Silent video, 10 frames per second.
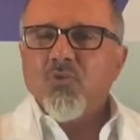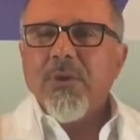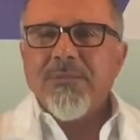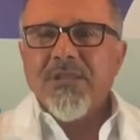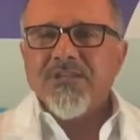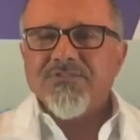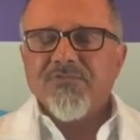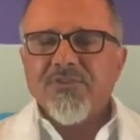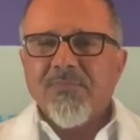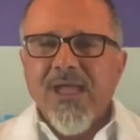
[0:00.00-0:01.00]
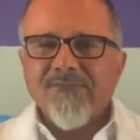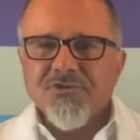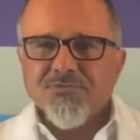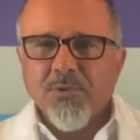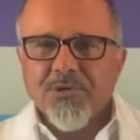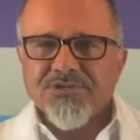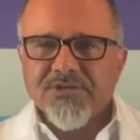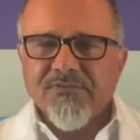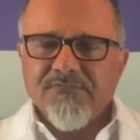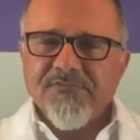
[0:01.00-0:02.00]
20 minutes for the average
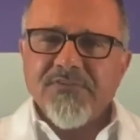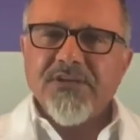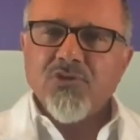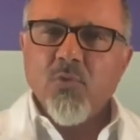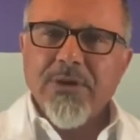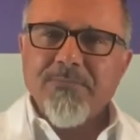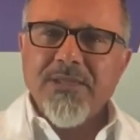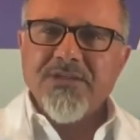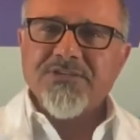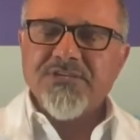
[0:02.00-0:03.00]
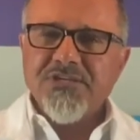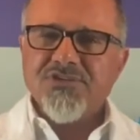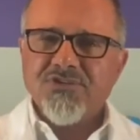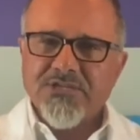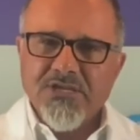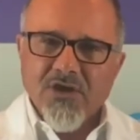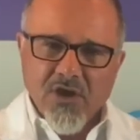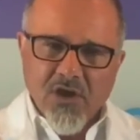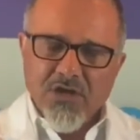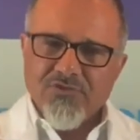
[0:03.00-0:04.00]
person, 15 to 20 minutes initially
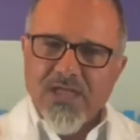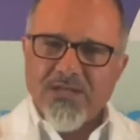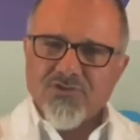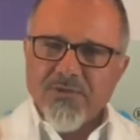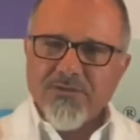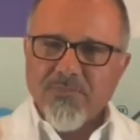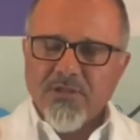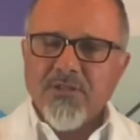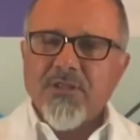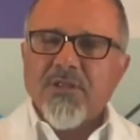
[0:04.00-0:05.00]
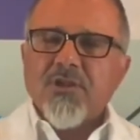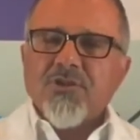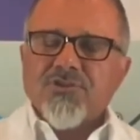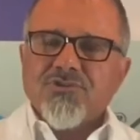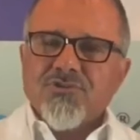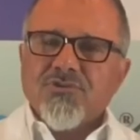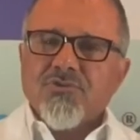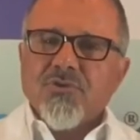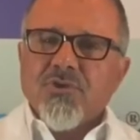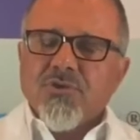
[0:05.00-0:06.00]
on that treadmill
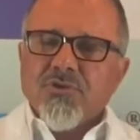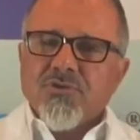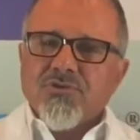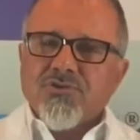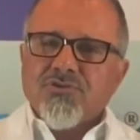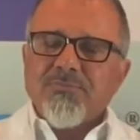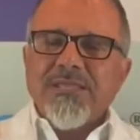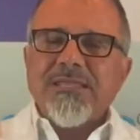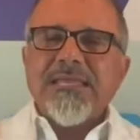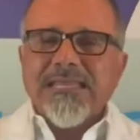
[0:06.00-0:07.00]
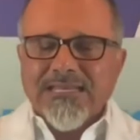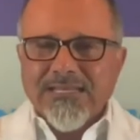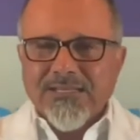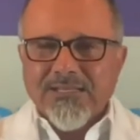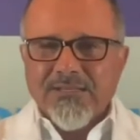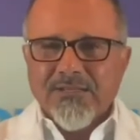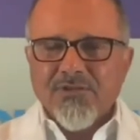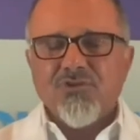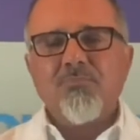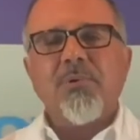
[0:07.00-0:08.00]
to begin
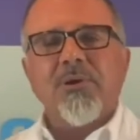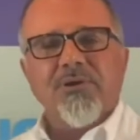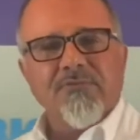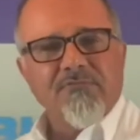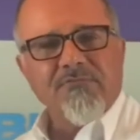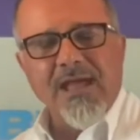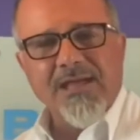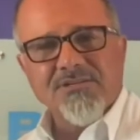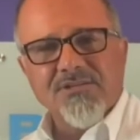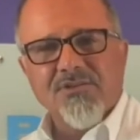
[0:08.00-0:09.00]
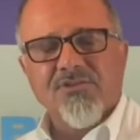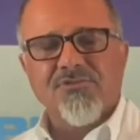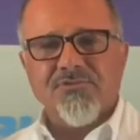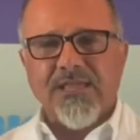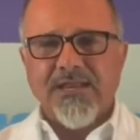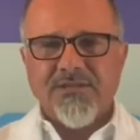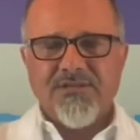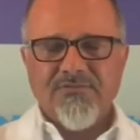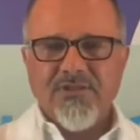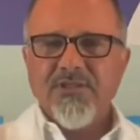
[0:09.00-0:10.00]
to burn fat through that
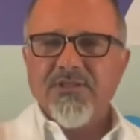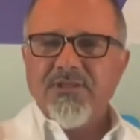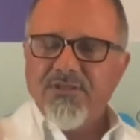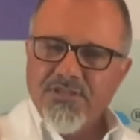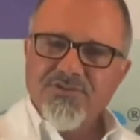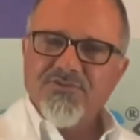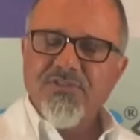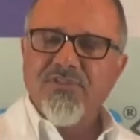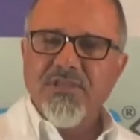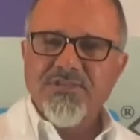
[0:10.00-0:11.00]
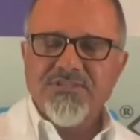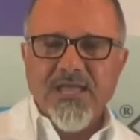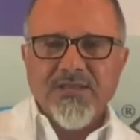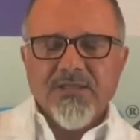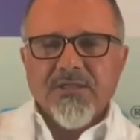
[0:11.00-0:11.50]
activity. The interesting thing is that